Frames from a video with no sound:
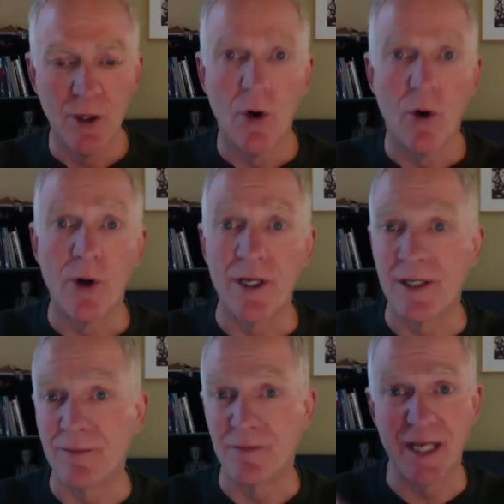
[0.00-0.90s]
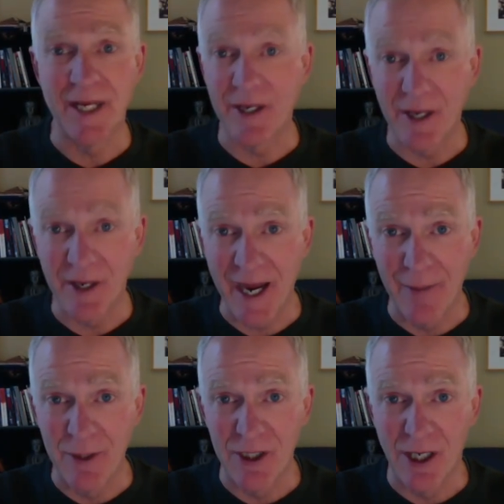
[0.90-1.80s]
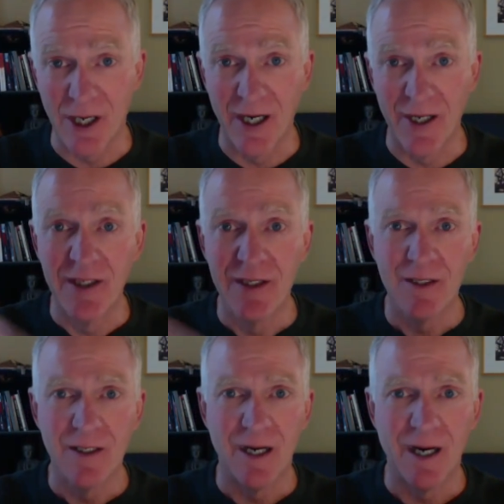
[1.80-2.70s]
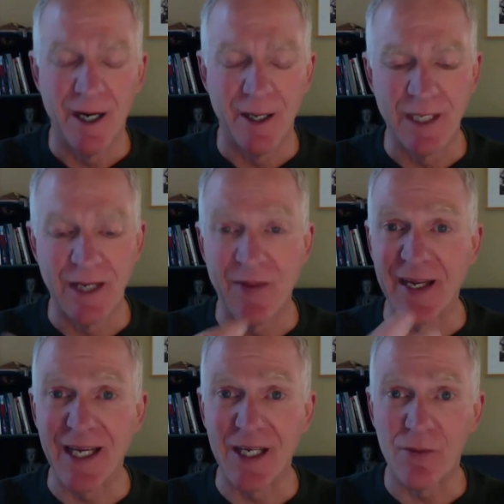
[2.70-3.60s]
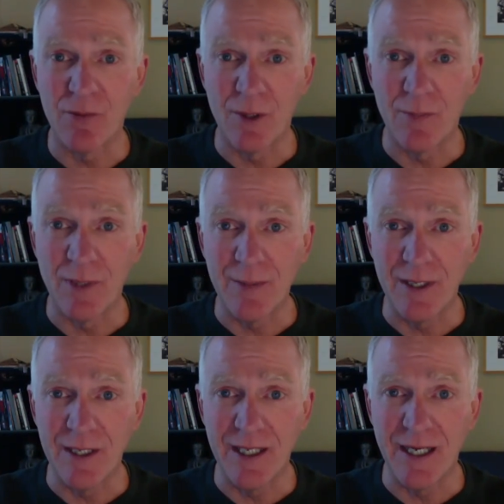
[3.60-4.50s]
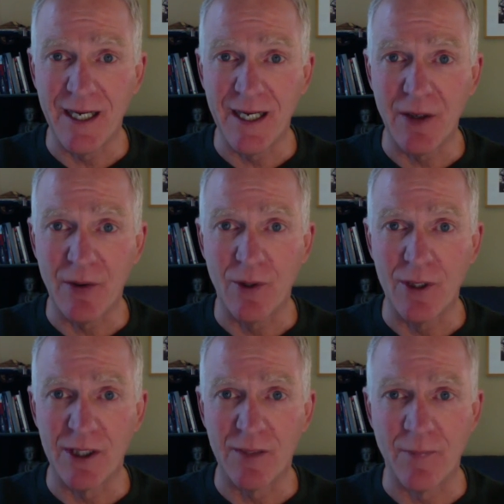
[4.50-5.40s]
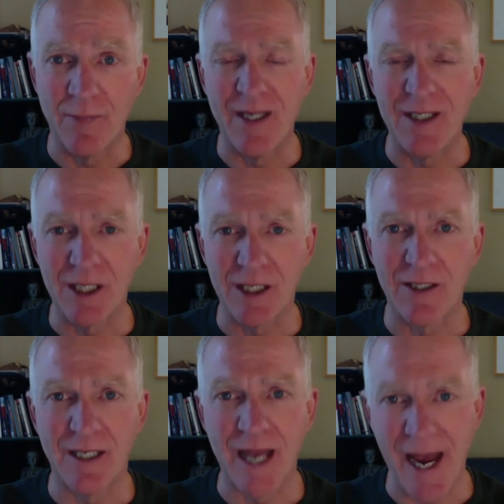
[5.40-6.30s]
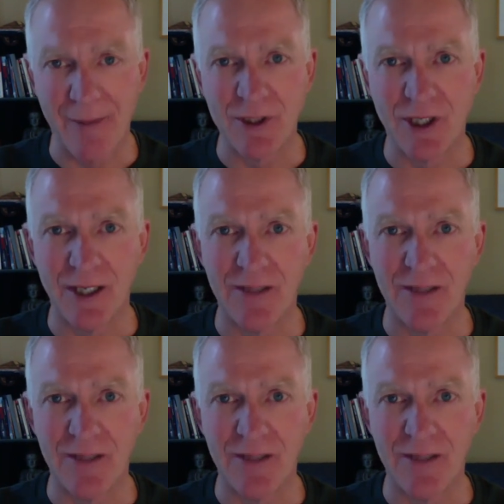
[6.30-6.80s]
or you can get it at Amazon. Can they get it through the PPDA, or is it basically Amazon?